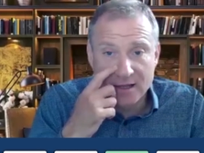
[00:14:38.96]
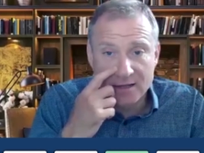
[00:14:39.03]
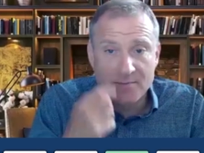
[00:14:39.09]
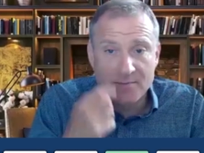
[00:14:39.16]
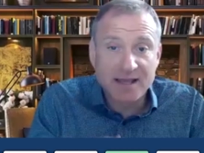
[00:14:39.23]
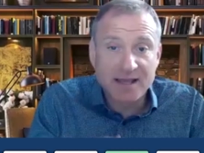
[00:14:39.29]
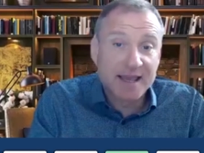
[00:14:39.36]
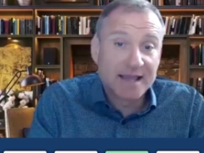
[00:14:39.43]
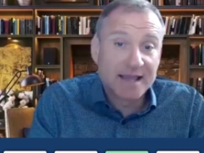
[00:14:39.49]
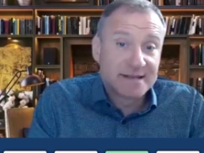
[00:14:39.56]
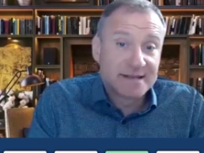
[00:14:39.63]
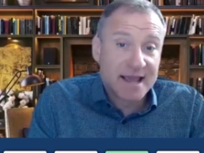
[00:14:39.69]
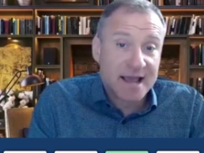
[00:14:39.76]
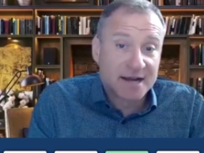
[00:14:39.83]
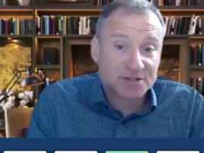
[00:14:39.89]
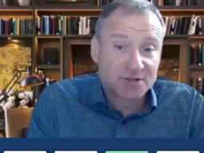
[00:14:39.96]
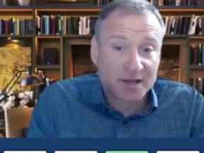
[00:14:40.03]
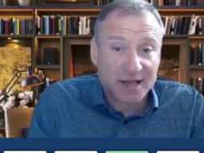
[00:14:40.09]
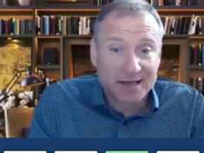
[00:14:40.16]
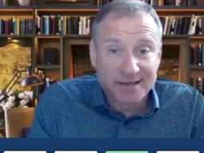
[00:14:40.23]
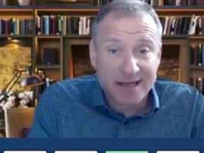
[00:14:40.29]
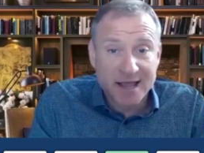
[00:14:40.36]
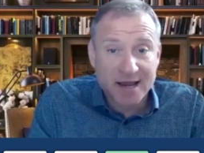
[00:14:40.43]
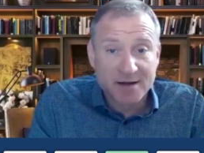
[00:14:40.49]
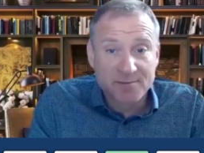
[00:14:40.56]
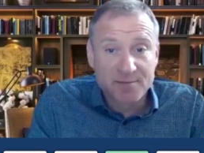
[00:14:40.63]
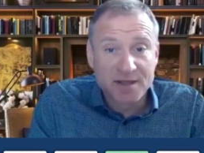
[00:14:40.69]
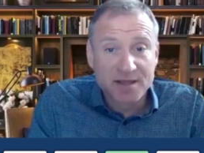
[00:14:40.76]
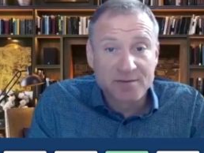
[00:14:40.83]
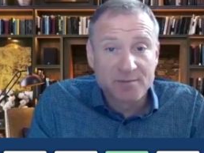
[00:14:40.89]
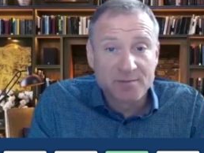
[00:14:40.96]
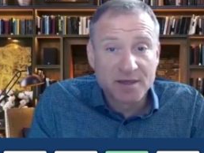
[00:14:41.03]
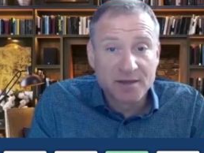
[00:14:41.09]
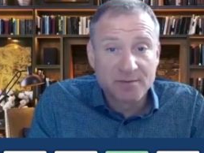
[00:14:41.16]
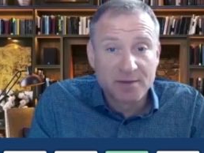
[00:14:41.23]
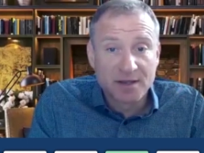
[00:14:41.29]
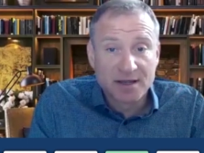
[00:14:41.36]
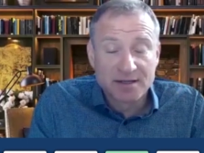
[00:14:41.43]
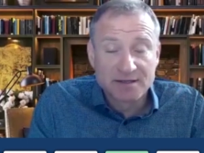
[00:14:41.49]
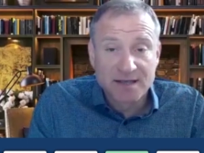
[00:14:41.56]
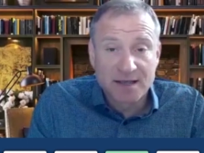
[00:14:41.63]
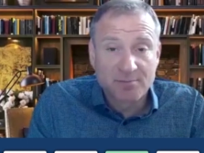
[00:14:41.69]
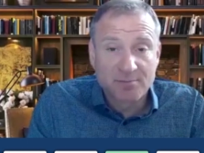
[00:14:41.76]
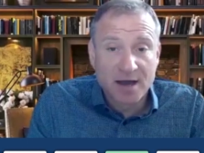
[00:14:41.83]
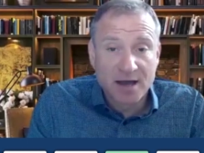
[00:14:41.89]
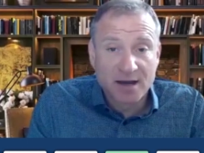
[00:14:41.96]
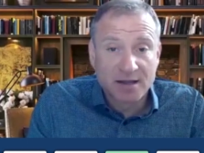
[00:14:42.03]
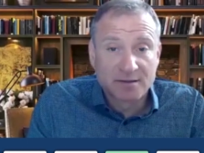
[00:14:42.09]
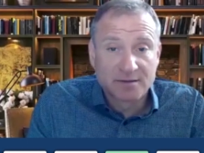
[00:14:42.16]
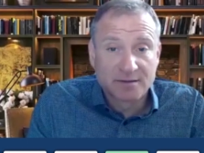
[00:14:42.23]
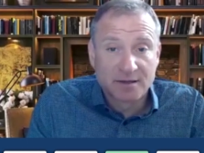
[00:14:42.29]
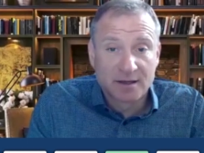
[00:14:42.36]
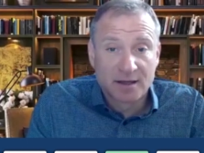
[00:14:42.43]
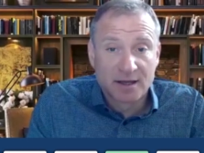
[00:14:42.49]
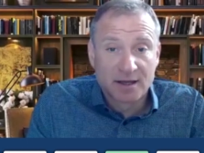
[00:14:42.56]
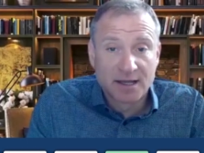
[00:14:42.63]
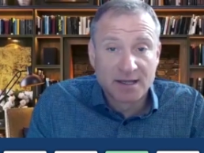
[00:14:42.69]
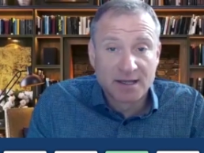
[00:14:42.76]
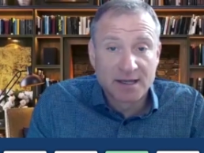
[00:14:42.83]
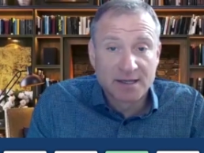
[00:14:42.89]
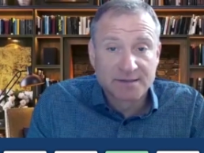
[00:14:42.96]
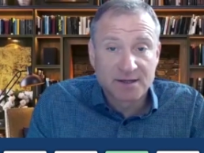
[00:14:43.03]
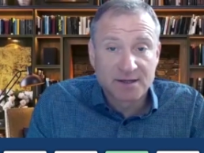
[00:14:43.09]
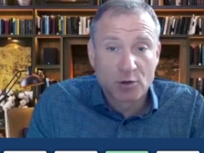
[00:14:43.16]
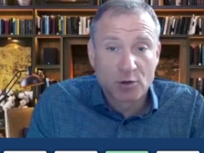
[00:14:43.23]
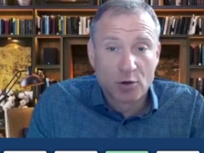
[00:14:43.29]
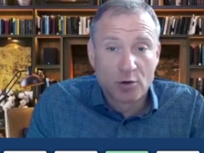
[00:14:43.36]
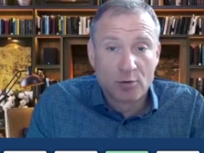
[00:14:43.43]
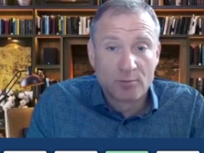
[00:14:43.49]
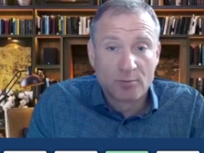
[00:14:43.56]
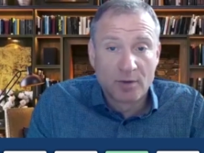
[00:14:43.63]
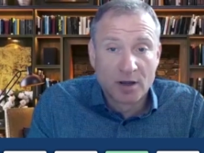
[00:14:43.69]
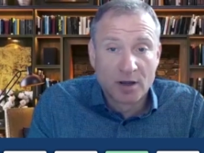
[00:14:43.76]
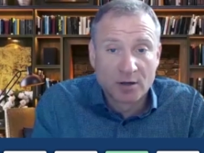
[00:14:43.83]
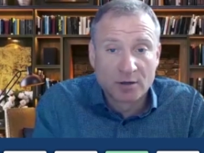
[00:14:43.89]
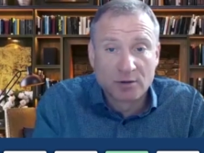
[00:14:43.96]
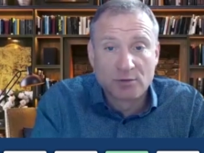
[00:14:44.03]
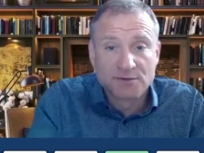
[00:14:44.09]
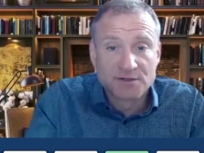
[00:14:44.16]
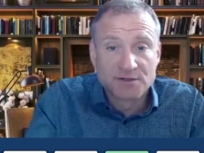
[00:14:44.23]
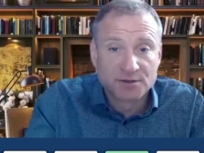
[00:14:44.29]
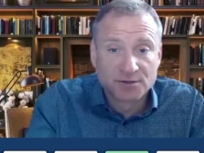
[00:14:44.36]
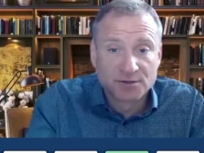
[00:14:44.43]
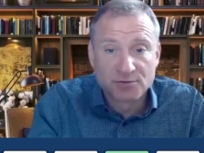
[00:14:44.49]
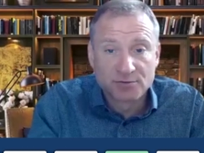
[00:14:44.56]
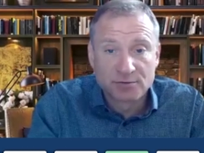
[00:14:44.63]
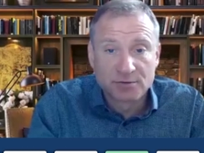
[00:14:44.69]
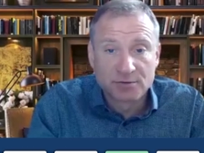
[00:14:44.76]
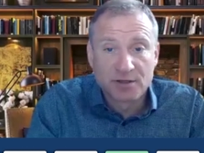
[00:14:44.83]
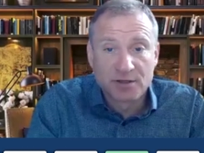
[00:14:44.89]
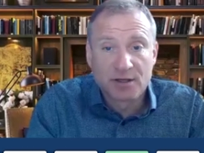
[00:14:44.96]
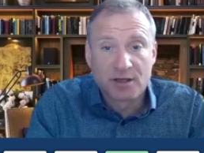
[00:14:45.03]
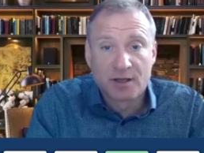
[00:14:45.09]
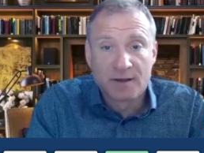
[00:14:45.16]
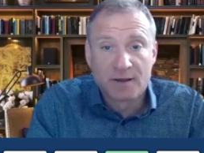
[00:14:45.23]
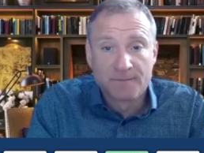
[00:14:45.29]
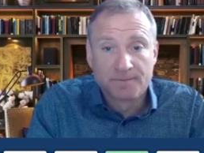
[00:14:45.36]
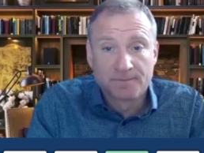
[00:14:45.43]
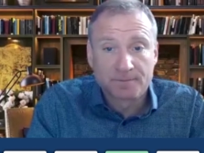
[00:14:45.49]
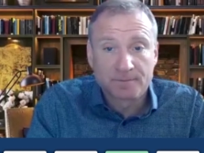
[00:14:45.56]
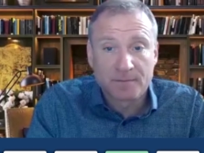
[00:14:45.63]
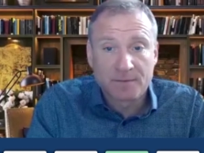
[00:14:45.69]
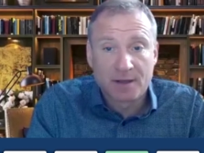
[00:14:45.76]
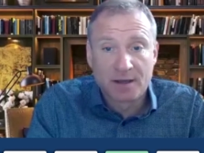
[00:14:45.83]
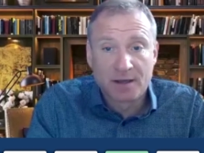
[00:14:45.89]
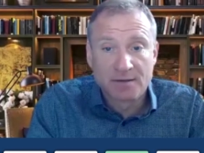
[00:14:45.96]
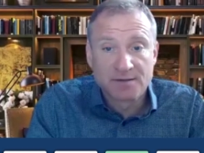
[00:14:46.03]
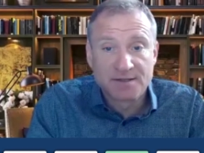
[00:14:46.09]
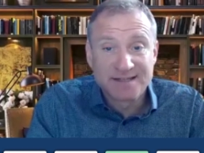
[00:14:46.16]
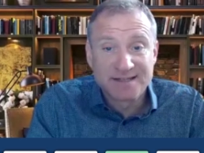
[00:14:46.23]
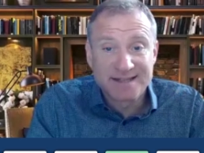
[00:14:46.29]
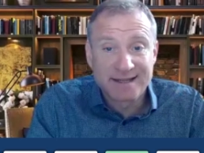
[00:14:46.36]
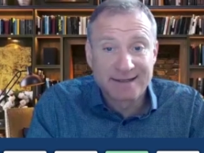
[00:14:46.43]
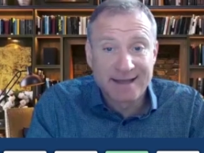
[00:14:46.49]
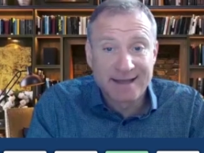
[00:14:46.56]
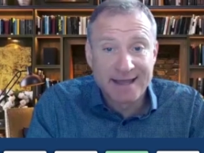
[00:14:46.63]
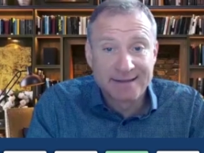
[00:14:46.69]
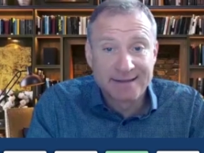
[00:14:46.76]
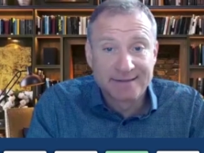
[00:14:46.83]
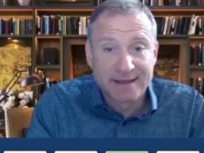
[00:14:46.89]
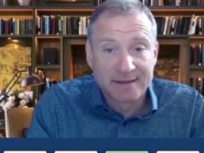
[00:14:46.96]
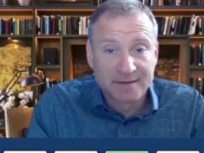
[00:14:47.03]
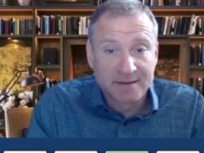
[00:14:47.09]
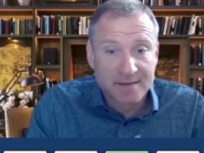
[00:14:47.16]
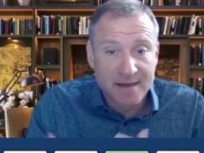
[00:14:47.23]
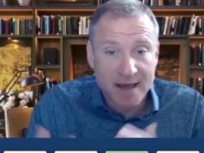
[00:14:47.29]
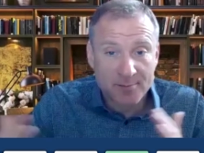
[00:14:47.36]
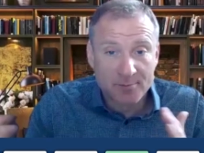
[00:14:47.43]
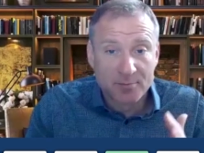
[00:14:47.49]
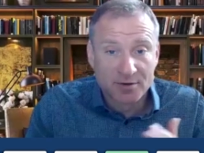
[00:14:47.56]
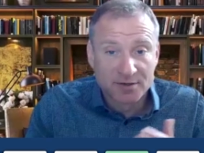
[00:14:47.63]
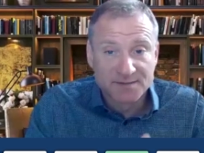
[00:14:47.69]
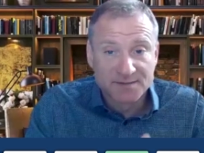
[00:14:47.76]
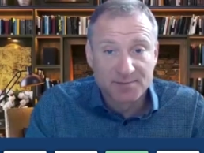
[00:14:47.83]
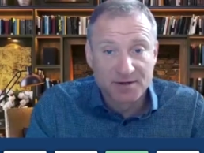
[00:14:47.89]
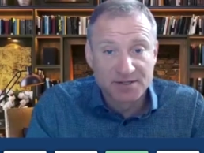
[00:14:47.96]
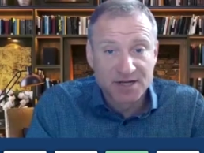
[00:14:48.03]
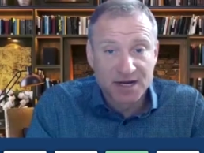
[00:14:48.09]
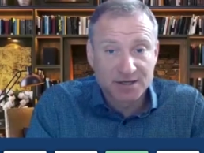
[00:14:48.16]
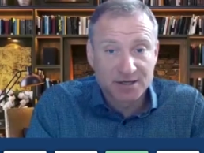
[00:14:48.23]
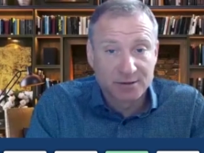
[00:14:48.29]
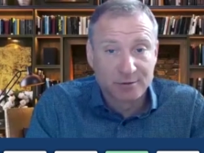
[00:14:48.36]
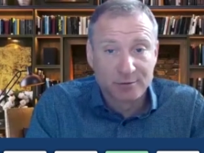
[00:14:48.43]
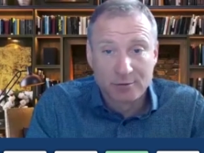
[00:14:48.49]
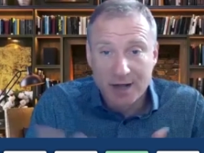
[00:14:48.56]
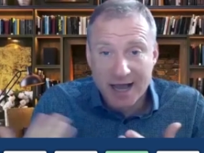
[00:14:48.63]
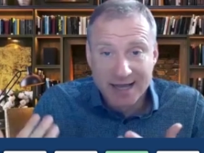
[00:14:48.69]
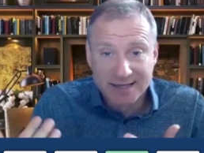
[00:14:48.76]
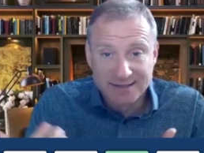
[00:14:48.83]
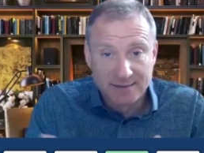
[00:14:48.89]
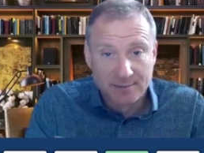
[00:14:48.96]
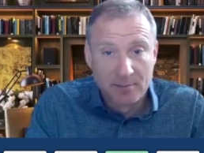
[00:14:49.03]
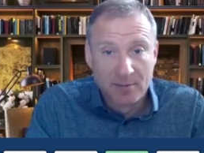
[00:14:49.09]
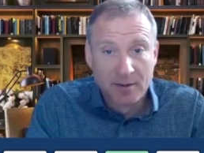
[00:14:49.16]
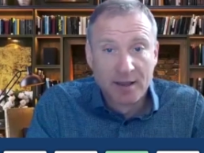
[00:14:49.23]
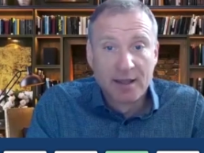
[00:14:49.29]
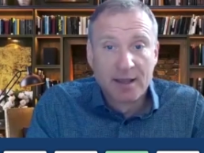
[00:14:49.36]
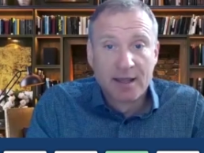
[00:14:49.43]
in my case, I actually had Airbnb because I bought it uh, as a home uh, closer to the um, uh, Disneyland, and the mm-hmm. numbers projected look awesome.